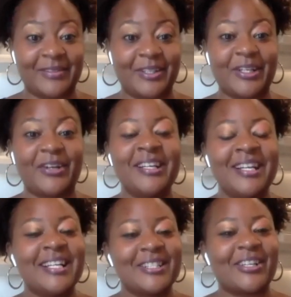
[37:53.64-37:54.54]
video
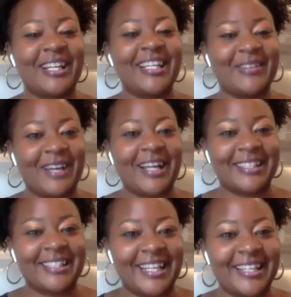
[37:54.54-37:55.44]
so they can
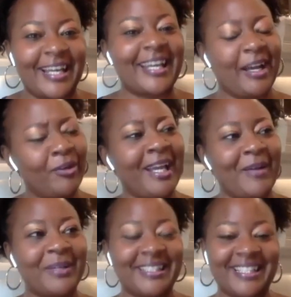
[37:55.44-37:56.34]
validate, like, oh, yeah,
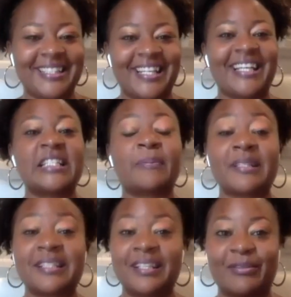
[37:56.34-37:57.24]
we did that,
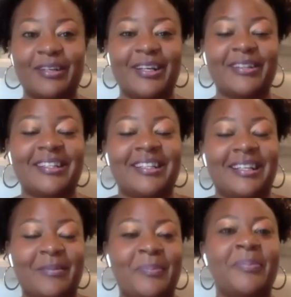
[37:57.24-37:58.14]
especially around
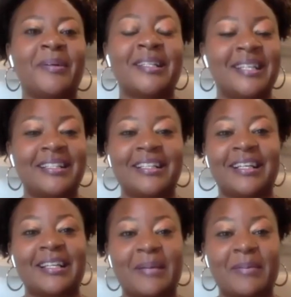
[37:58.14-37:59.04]
the attending the
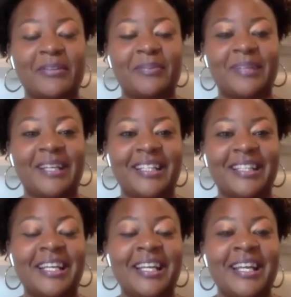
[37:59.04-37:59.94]
collaborative planning.